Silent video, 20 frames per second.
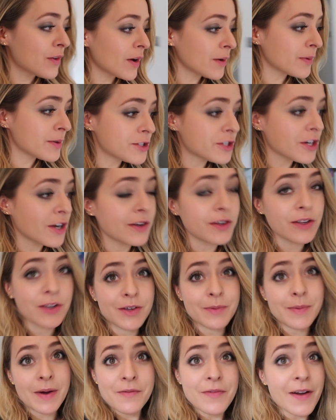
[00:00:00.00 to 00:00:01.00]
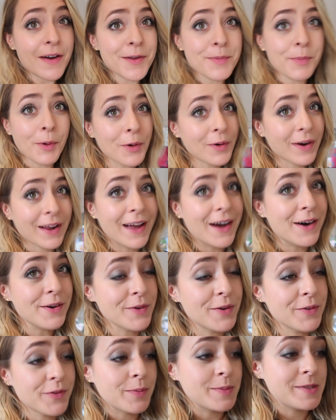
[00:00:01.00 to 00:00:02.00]
I thought I would show you my very boring
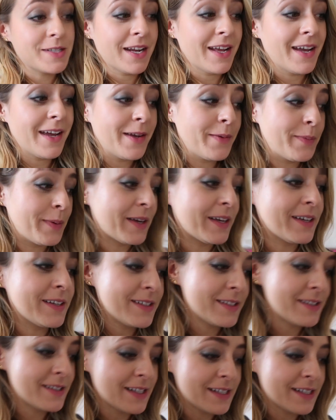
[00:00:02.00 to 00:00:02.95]
outfit from today because